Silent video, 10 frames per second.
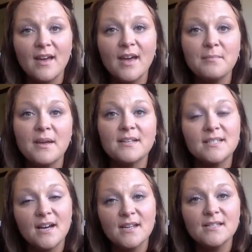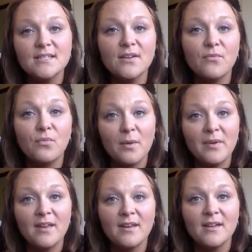and make tons of
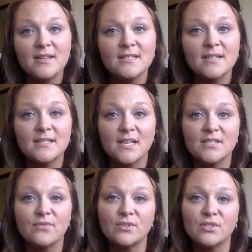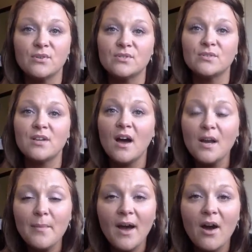women successful too. So talk
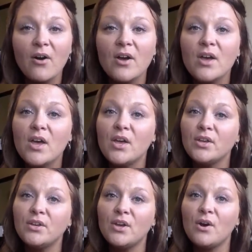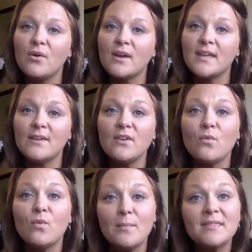about, you know, giving
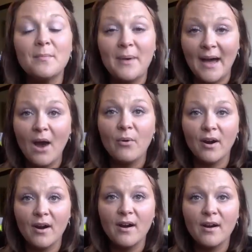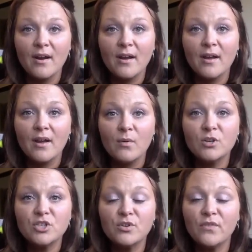women the power,
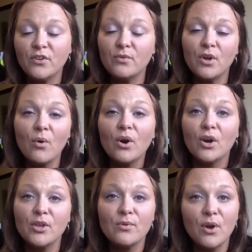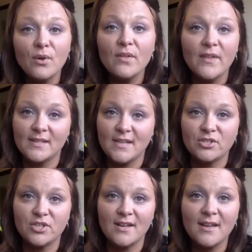which you, if you know her, you know that that's how
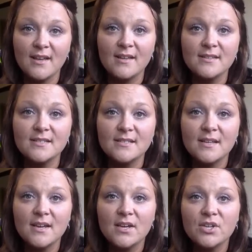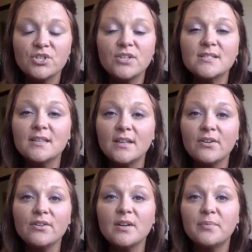she is. She's
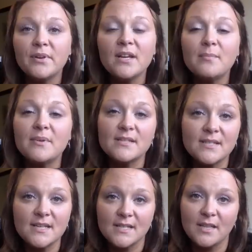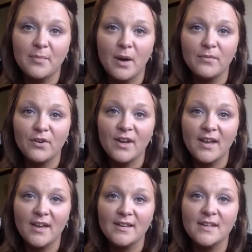literally putting a business in the palm of your
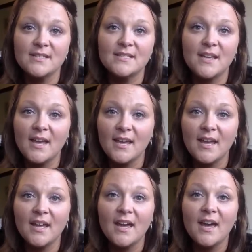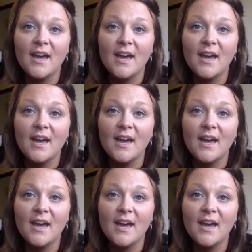hand and saying,